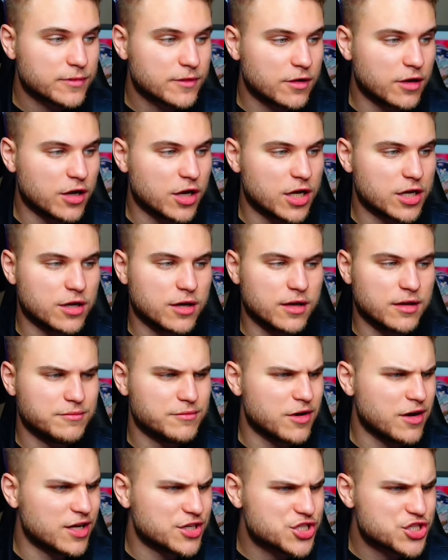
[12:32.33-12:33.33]
or on
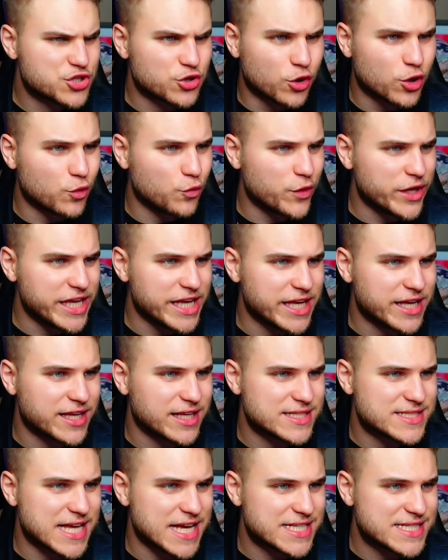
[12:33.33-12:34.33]
a short week.
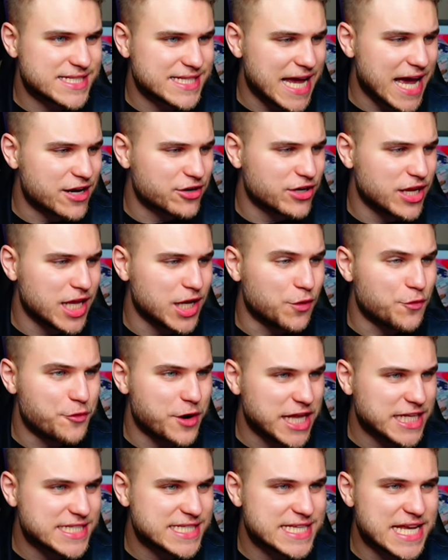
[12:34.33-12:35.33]
Is that Saturday to
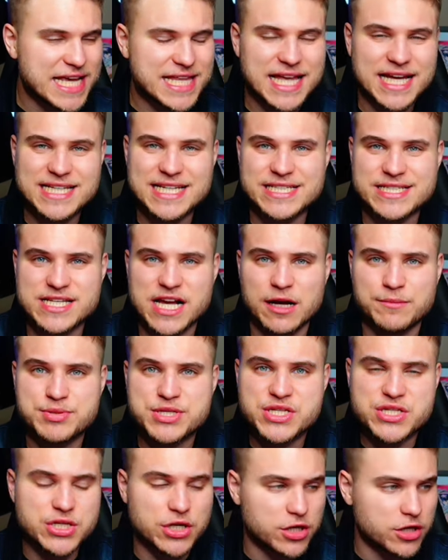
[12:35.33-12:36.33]
Wednesday? That is
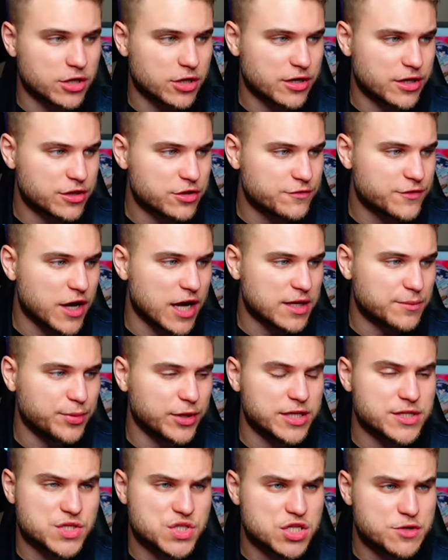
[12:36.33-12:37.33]
absurd. You've got to
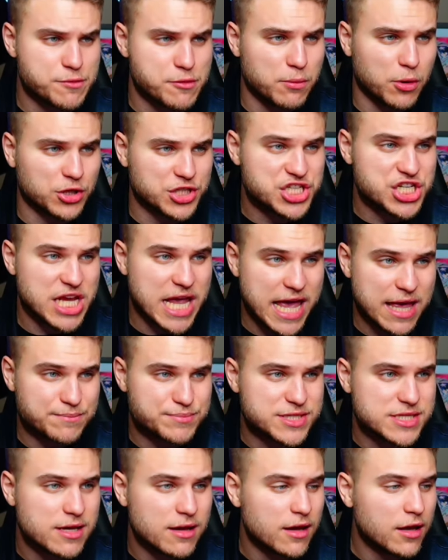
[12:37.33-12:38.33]
play the Super Bowl
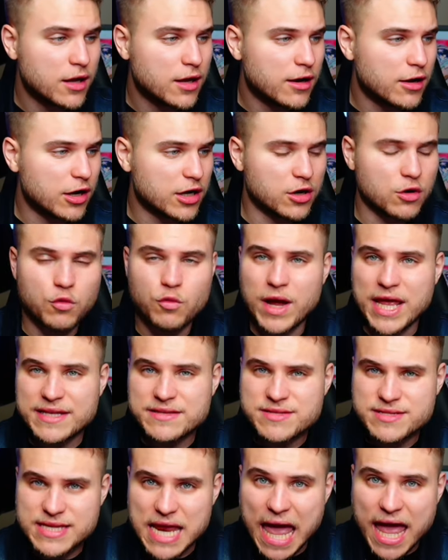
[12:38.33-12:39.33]
champs on a
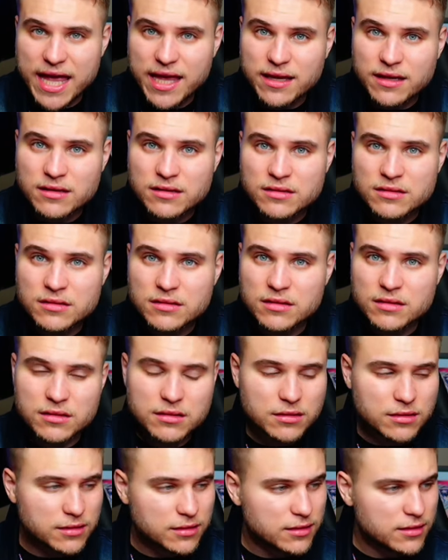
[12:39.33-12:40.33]
Wednesday.
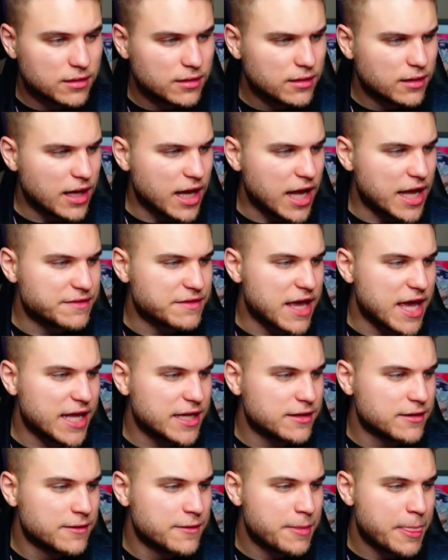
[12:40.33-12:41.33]
And
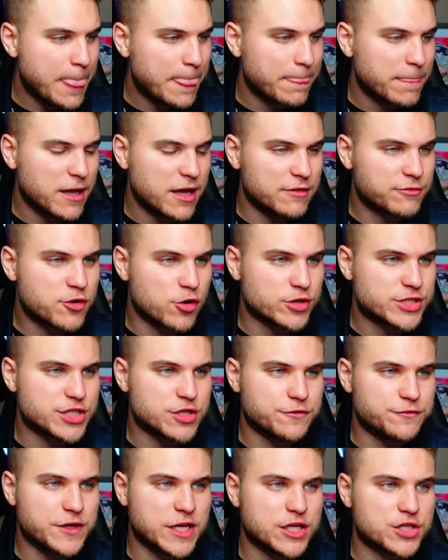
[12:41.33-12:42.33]
then, of course,
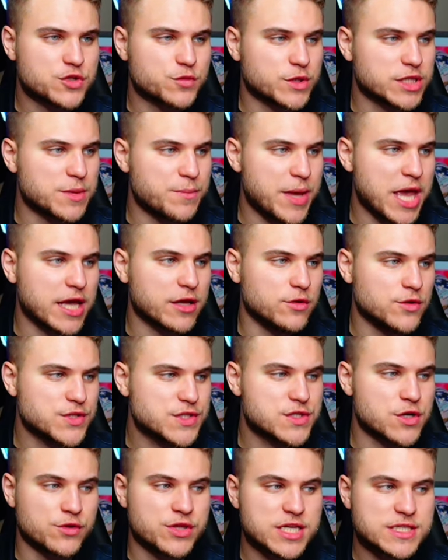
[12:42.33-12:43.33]
you finish with the Bengals.
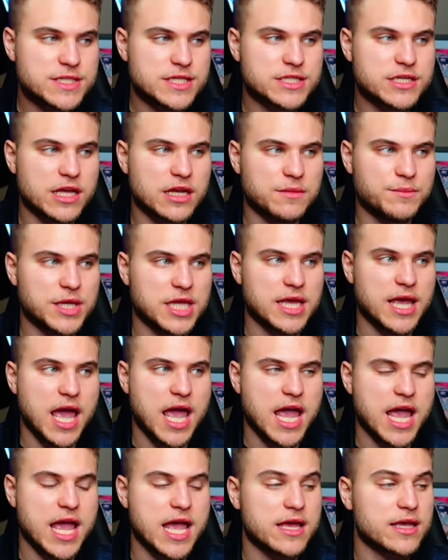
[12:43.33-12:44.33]
So this is going to be
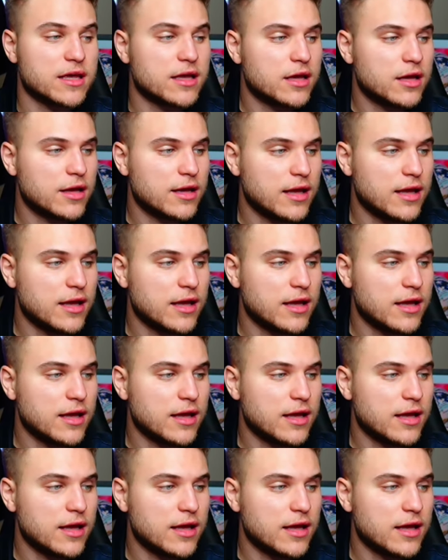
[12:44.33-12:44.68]
a